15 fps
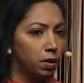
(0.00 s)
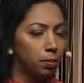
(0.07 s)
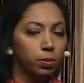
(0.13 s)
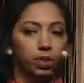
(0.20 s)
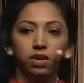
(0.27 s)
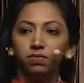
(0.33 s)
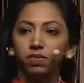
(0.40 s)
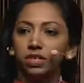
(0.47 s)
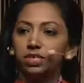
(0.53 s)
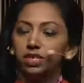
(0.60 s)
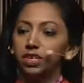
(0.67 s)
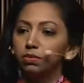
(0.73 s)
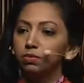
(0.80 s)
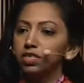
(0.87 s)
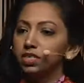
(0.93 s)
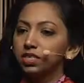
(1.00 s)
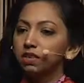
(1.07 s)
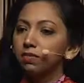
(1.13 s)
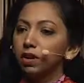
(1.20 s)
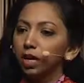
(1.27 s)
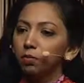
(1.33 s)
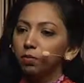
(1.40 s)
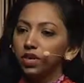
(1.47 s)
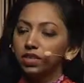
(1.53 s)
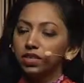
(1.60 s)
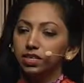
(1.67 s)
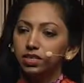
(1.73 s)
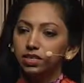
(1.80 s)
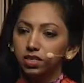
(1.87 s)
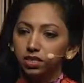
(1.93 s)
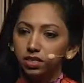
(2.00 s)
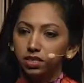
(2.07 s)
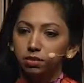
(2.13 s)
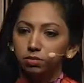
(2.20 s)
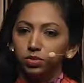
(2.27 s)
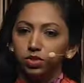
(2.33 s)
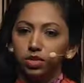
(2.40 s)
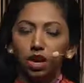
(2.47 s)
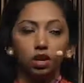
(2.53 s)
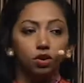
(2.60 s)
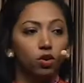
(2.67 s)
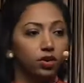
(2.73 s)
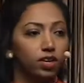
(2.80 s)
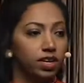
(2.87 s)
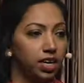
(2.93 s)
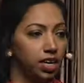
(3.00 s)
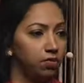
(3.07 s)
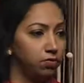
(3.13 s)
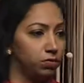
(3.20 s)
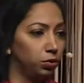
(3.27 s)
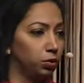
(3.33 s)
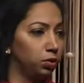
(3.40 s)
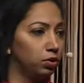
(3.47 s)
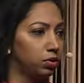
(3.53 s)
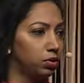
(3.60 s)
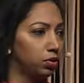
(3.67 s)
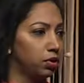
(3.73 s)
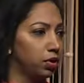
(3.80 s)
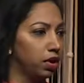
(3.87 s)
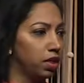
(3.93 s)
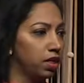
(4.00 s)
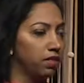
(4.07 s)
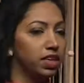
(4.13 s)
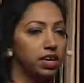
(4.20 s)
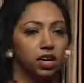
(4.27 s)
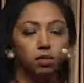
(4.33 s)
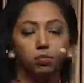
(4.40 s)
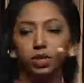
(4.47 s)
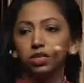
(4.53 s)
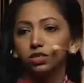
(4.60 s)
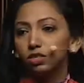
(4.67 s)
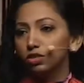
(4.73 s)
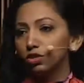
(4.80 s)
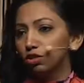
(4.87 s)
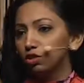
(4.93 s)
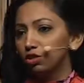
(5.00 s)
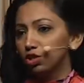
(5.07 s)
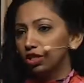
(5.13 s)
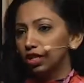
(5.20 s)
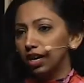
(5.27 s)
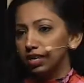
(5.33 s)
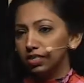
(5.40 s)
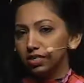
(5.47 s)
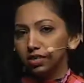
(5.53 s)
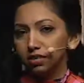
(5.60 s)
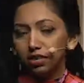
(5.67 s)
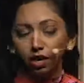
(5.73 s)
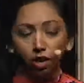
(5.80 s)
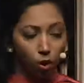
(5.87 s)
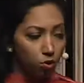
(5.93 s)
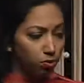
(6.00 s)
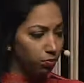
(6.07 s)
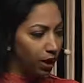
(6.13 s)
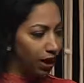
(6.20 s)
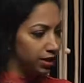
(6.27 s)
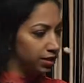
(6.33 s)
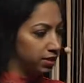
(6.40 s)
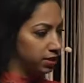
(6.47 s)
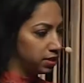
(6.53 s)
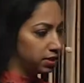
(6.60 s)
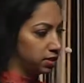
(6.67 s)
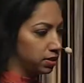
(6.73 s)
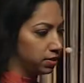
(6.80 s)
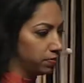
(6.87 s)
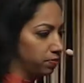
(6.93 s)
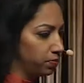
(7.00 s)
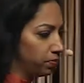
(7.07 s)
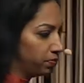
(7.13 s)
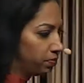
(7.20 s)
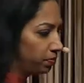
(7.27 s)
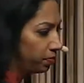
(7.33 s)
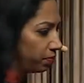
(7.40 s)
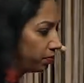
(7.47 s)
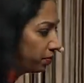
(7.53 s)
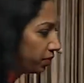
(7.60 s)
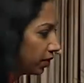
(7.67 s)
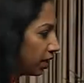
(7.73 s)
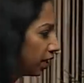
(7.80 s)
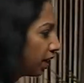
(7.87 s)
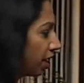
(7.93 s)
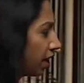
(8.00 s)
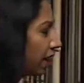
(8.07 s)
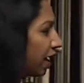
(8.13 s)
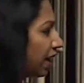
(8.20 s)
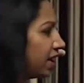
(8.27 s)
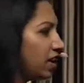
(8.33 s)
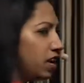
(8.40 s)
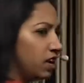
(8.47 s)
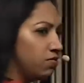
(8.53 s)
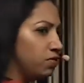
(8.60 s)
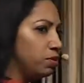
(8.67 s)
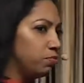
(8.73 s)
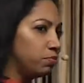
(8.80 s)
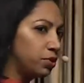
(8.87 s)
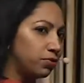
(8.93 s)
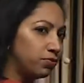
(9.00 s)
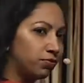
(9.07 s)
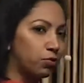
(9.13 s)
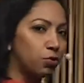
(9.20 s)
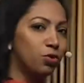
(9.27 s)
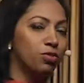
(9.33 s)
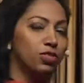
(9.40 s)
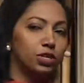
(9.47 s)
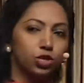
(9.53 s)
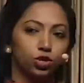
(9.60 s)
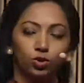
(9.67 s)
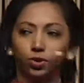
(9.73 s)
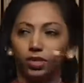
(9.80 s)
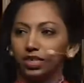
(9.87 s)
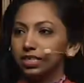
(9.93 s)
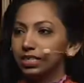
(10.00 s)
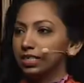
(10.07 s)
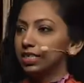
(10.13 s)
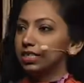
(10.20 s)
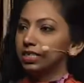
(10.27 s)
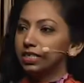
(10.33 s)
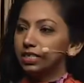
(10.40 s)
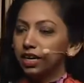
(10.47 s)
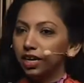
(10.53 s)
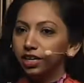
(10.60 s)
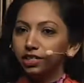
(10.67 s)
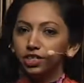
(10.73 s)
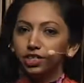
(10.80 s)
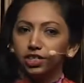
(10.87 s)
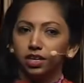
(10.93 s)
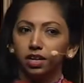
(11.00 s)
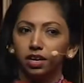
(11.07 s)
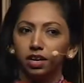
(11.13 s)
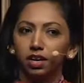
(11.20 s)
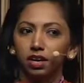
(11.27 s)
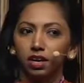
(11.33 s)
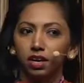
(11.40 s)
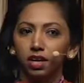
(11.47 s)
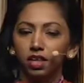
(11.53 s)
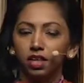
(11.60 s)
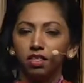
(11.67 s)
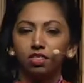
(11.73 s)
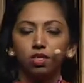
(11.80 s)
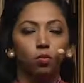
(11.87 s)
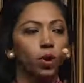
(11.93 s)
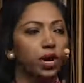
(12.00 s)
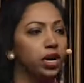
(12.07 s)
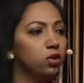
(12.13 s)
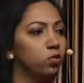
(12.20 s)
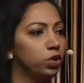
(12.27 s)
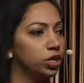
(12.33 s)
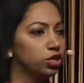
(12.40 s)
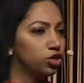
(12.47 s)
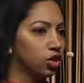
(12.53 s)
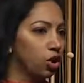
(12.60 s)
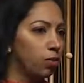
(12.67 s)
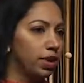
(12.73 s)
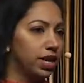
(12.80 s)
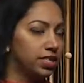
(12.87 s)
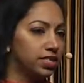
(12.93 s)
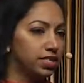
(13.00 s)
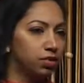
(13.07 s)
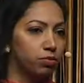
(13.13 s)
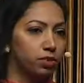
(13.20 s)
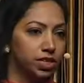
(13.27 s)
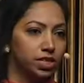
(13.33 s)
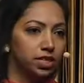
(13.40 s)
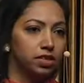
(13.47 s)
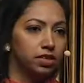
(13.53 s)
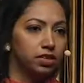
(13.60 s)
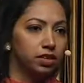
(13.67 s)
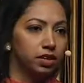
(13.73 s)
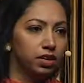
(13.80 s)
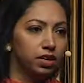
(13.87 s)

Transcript: But if the teams developing these systems are not careful, they can be institutionalizing their own biases. And even before the shortlisting stage, the way in which job ads are written